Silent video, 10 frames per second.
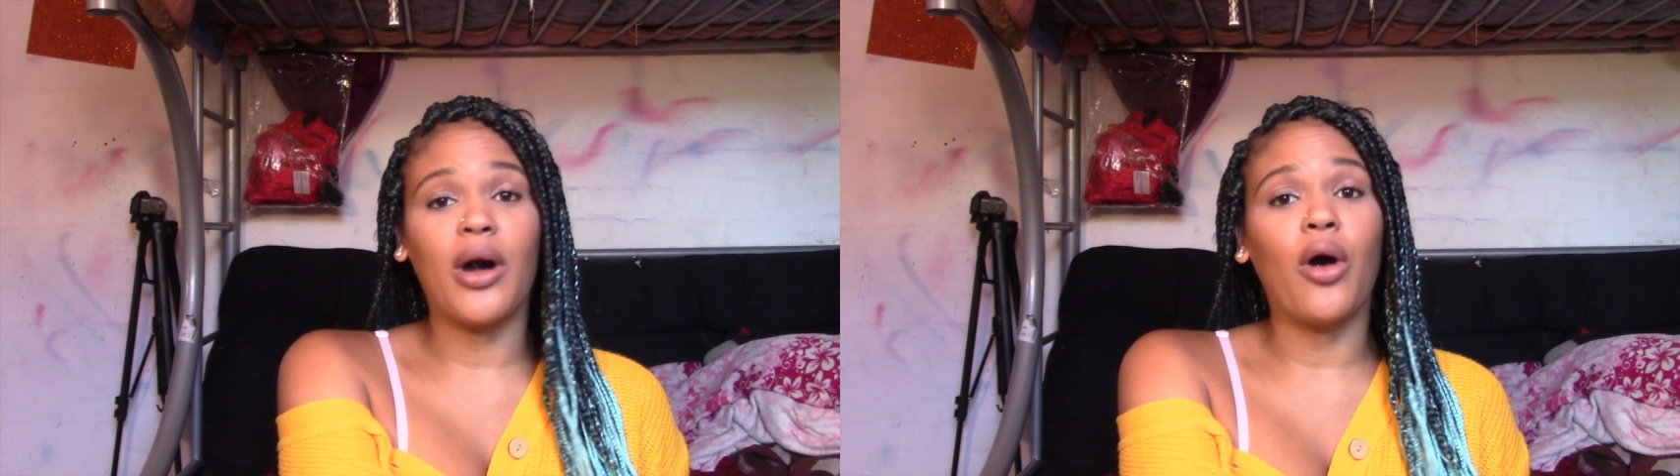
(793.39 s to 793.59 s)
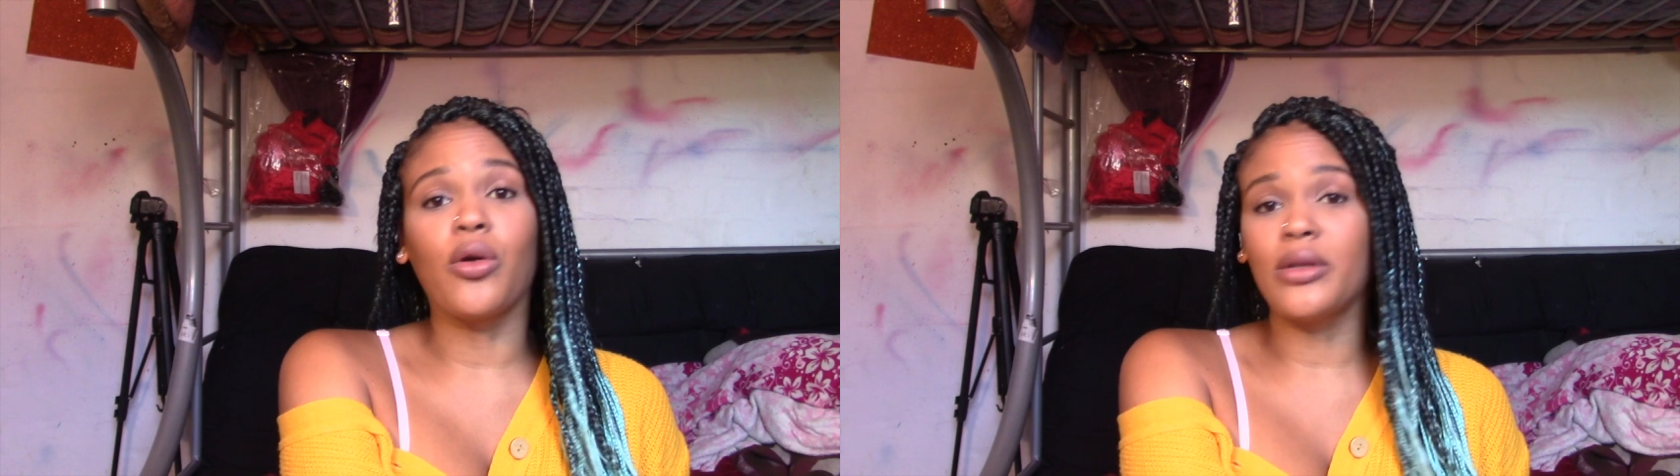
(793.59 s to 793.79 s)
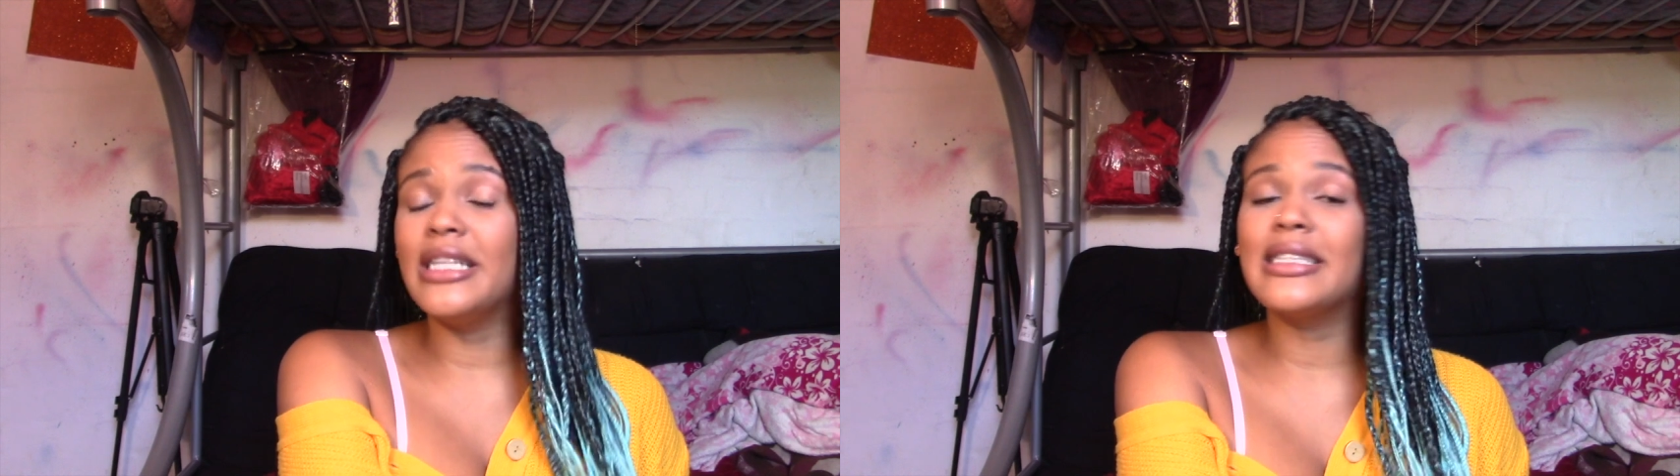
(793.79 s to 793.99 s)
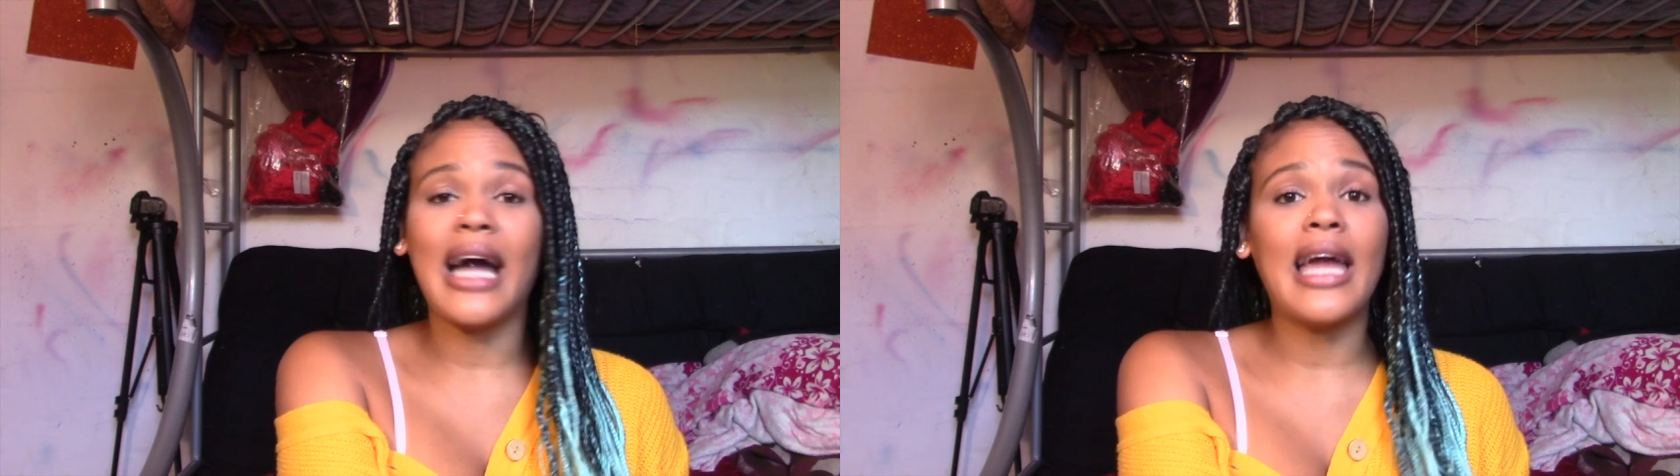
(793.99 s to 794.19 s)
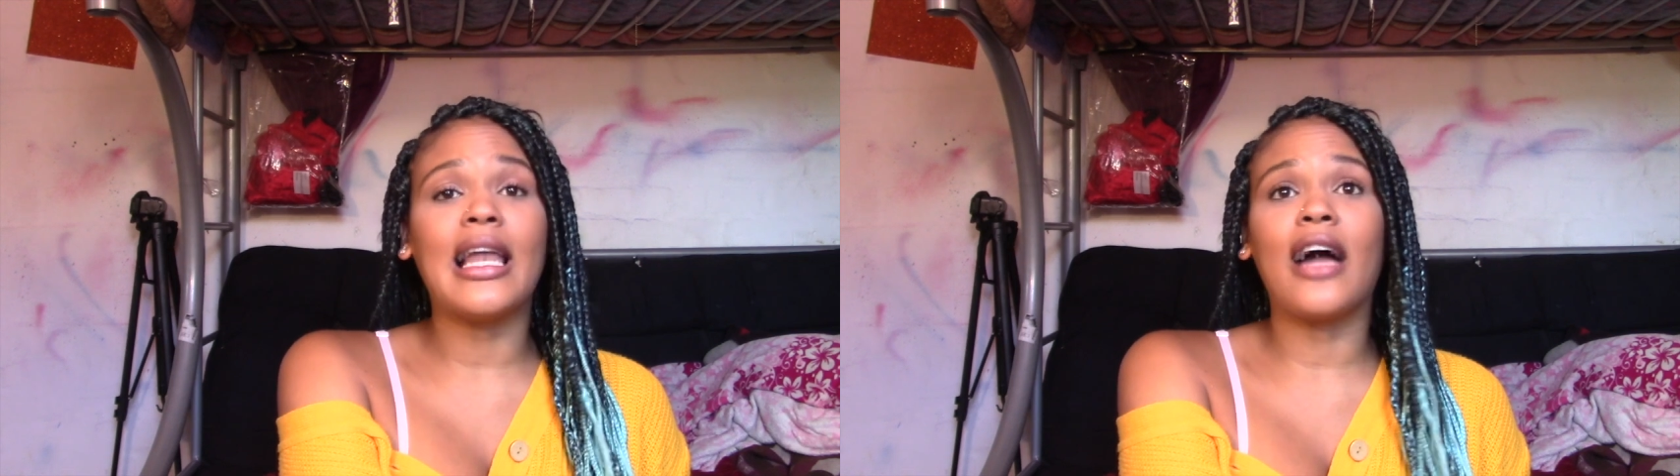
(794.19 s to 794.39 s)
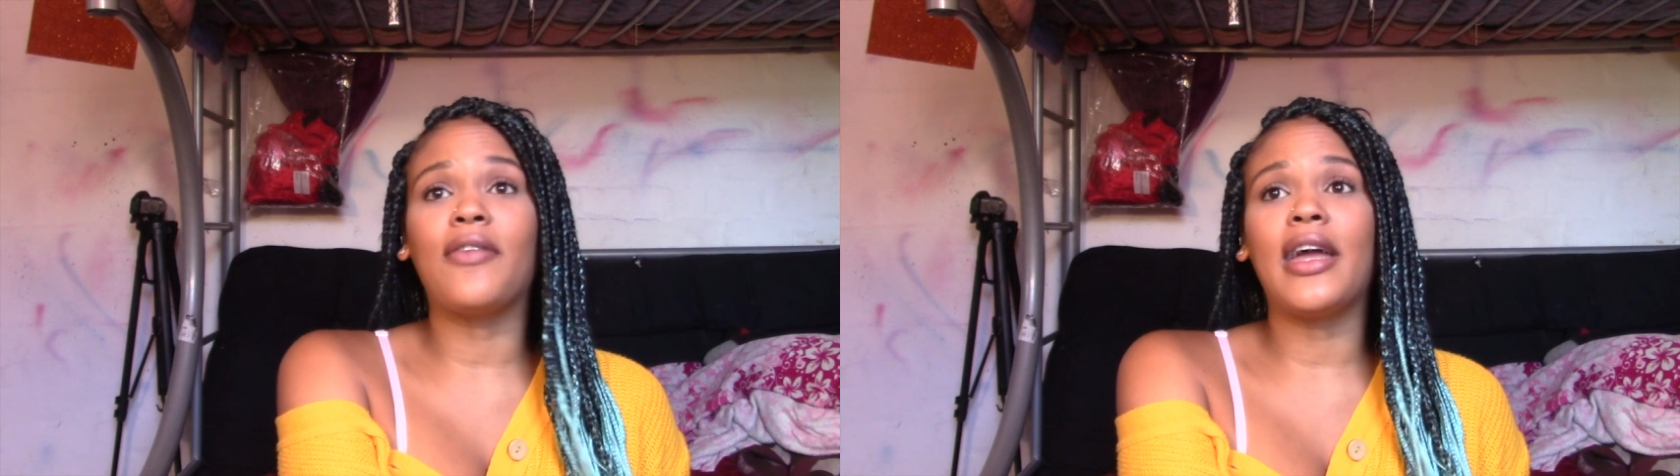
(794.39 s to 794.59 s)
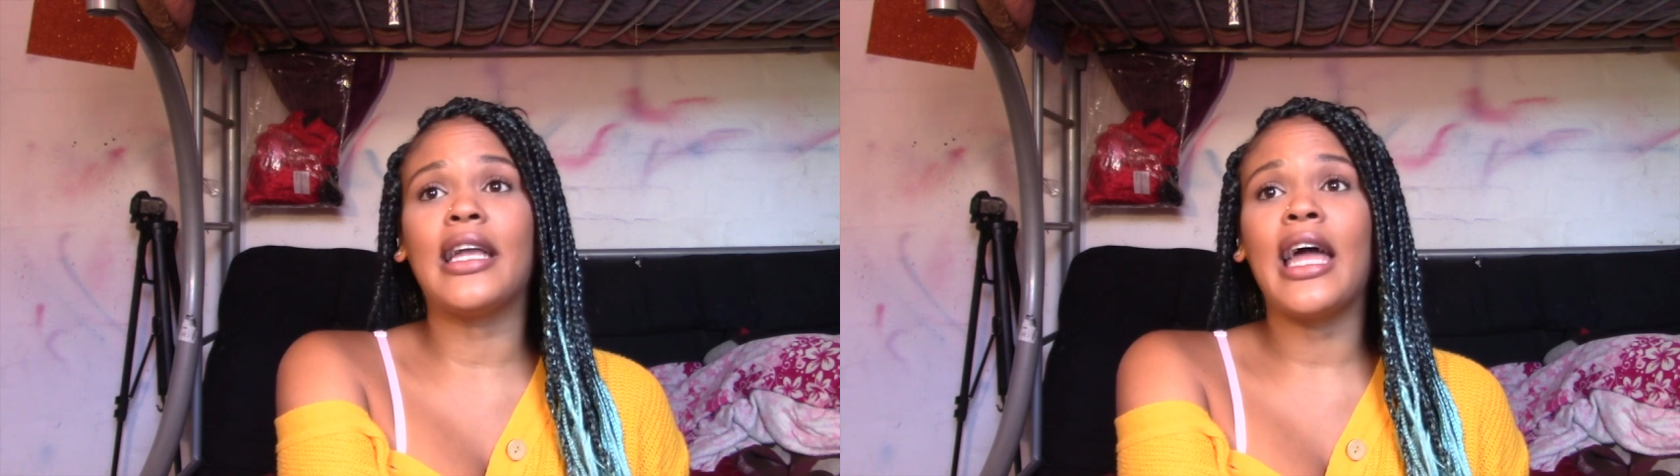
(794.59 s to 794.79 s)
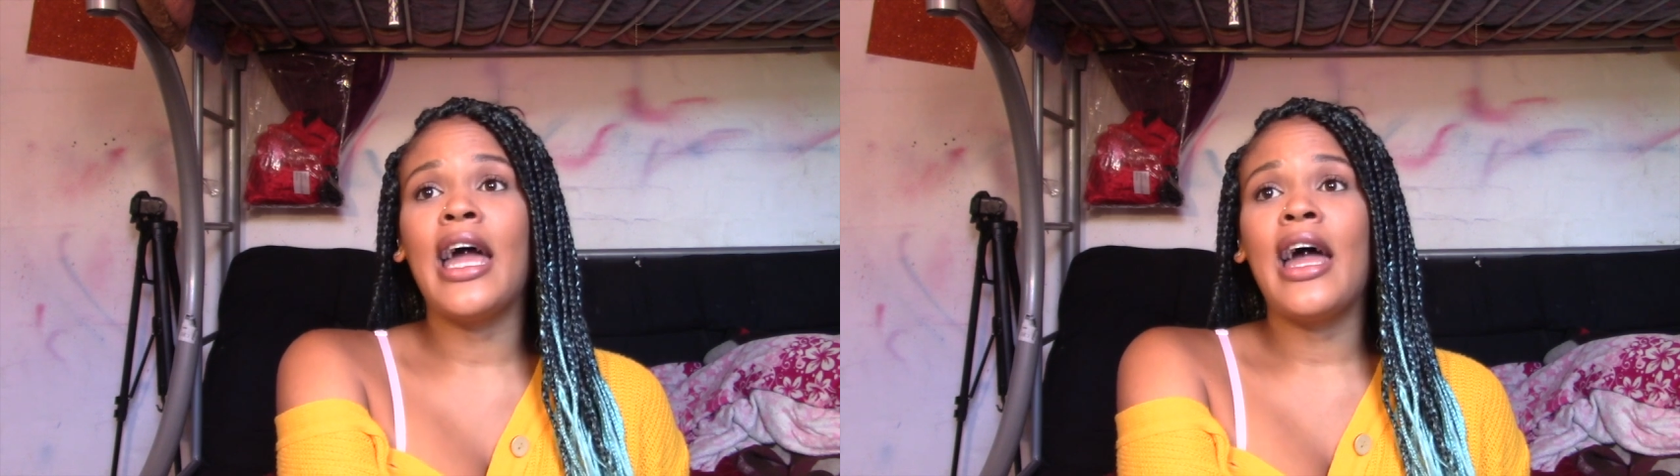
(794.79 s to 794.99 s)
whole entire life, and